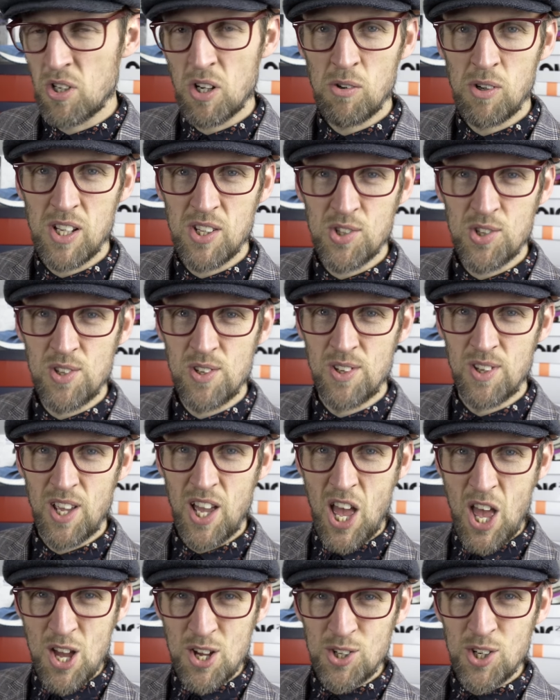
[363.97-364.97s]
Don't listen.
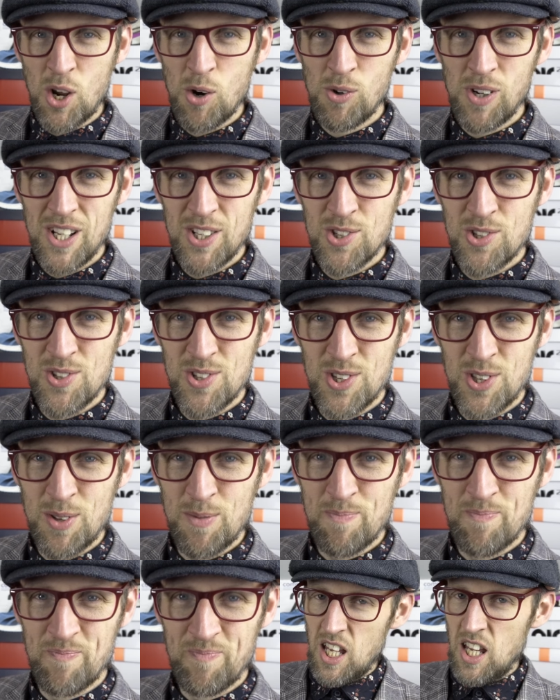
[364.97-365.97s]
Don't listen to
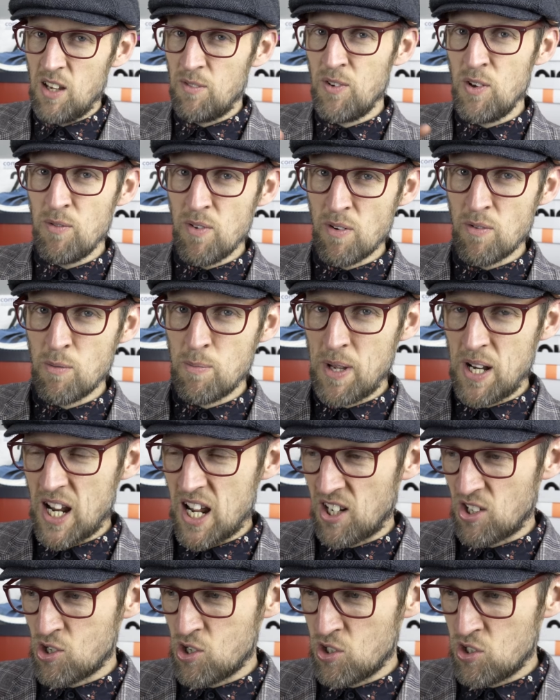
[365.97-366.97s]
them. If you've ever been
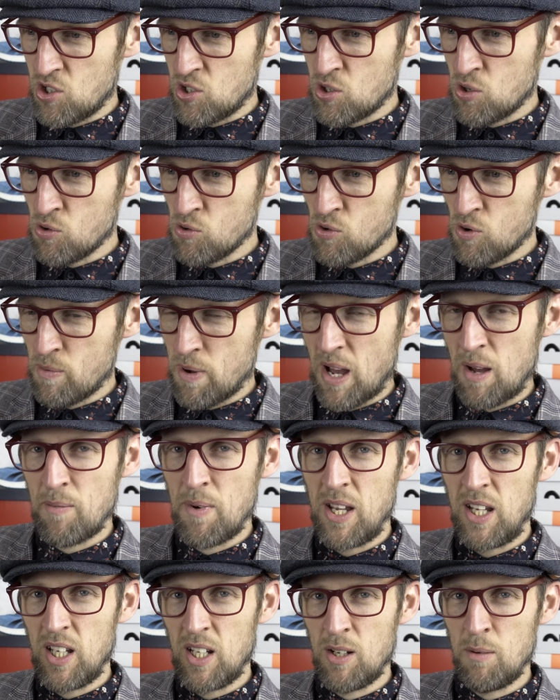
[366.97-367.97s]
anxious at all about
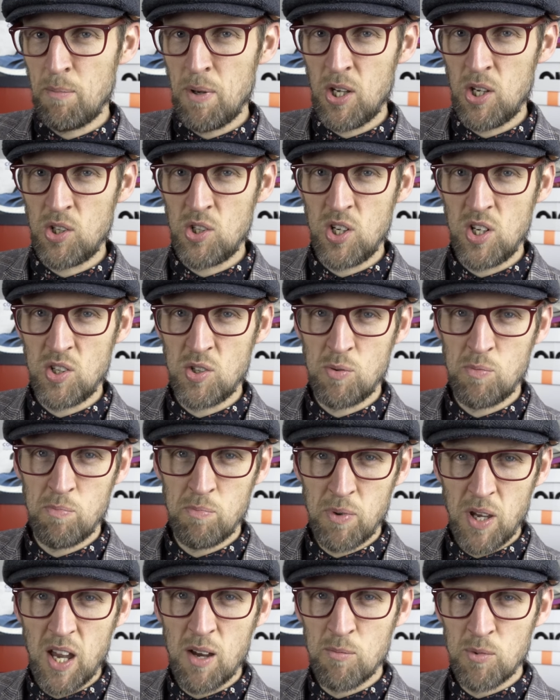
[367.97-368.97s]
making a purchase,
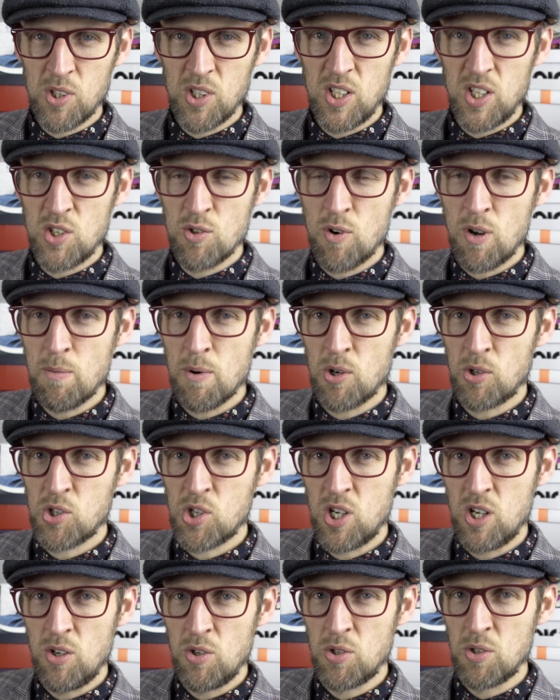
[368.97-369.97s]
get one of these Reebok
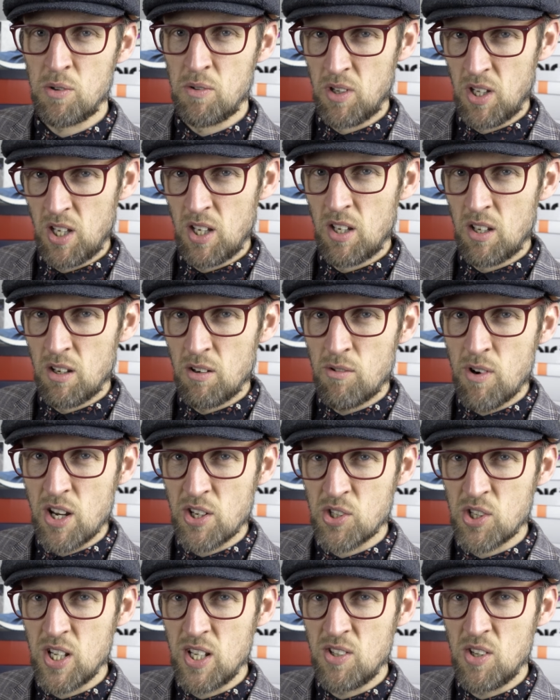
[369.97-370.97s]
shoes.
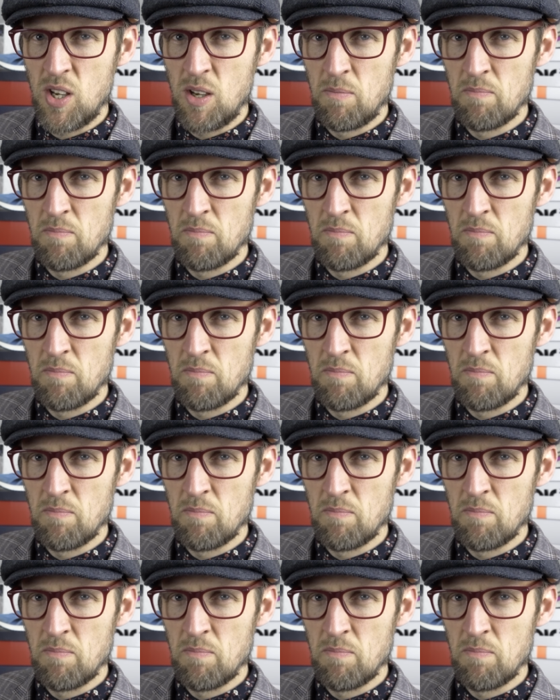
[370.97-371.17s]
Rest easy.